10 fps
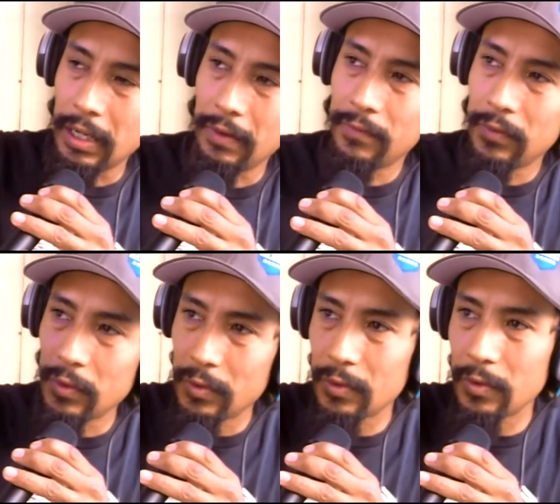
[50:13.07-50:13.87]
If
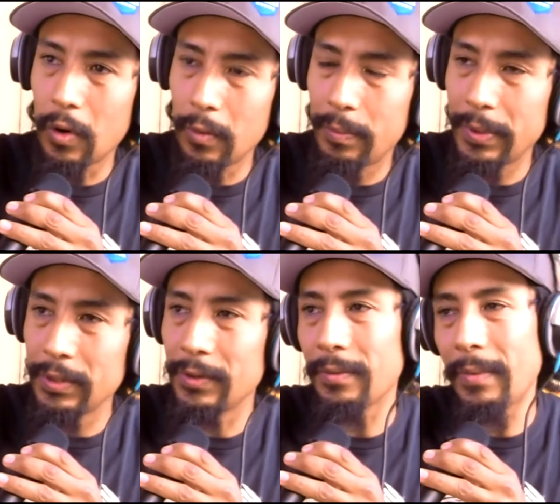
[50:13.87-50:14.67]
you open
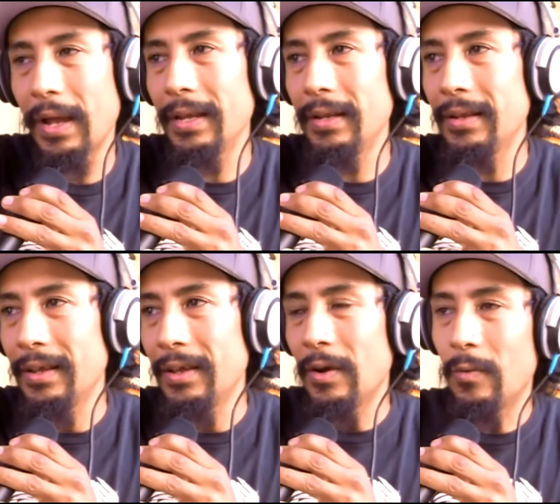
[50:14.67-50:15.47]
your mind,
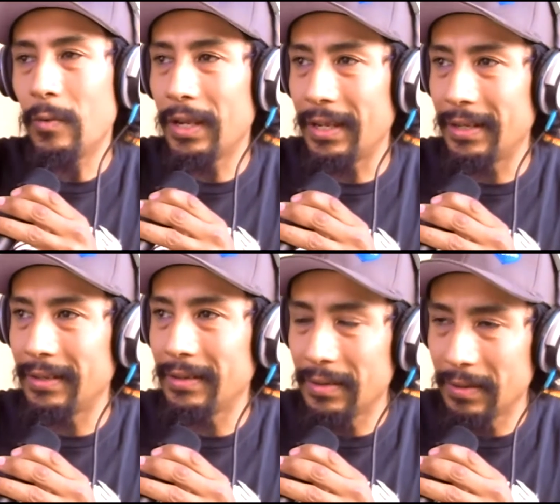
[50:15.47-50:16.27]
we
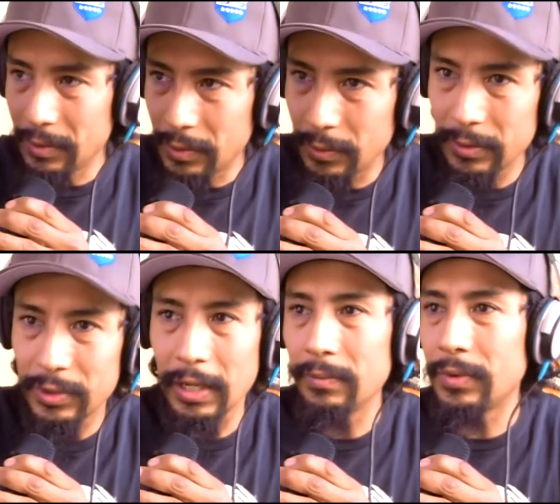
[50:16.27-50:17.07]
can do
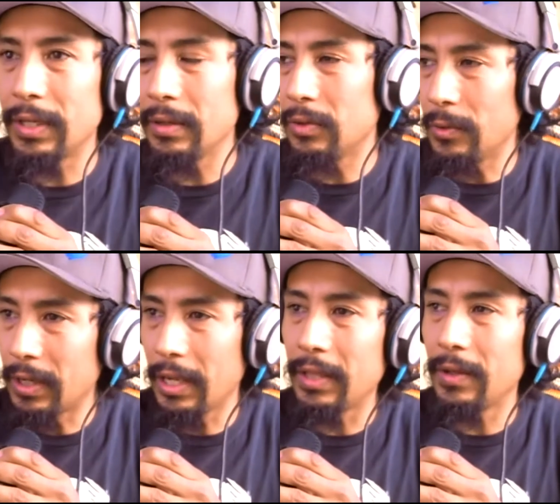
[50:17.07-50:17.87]
something
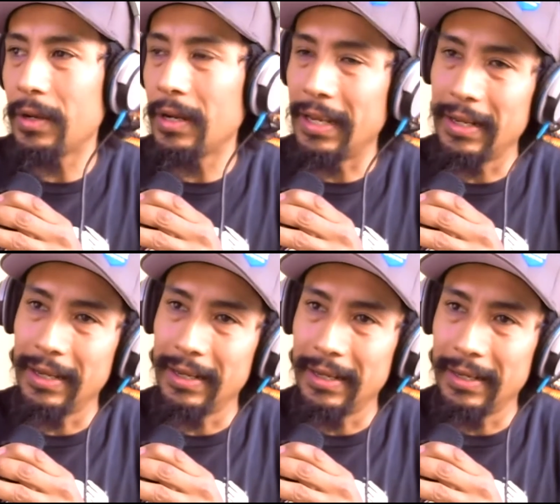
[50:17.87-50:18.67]
together.
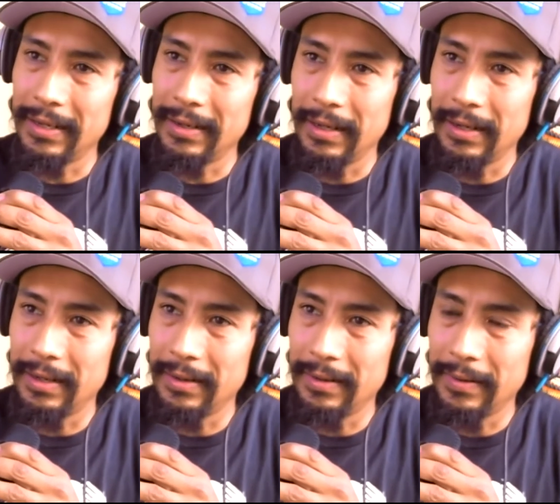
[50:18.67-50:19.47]

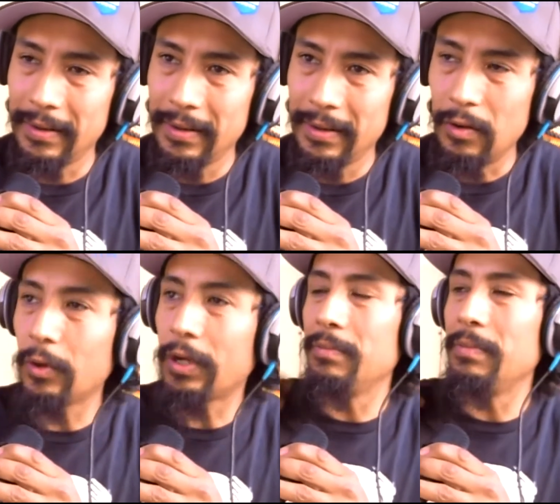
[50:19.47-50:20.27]
In
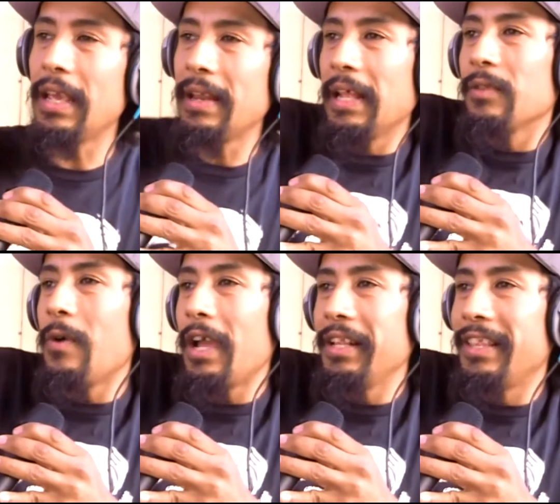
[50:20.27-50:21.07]
look at me, I'm not
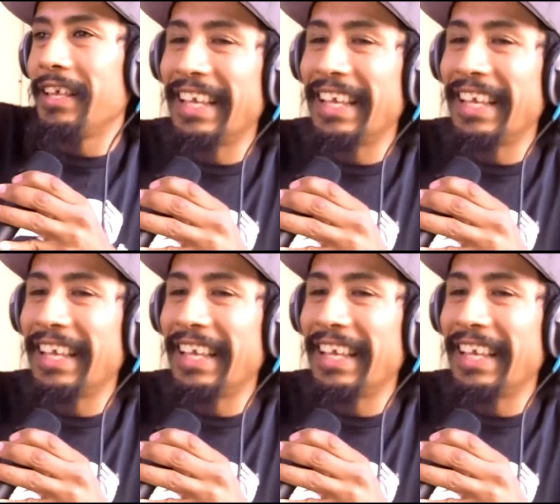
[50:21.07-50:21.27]
white.